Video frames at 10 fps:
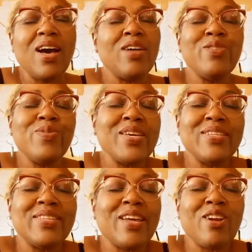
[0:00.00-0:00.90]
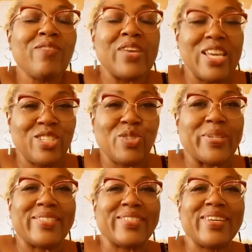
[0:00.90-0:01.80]
other things that are of
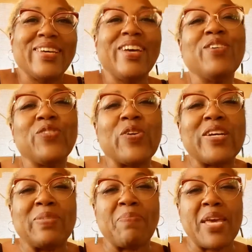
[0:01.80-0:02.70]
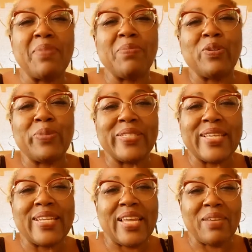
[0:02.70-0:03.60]
interest for us baby boomers
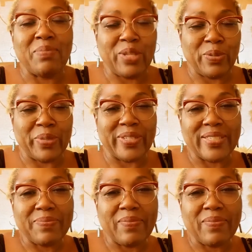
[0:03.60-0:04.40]
and late bloomers.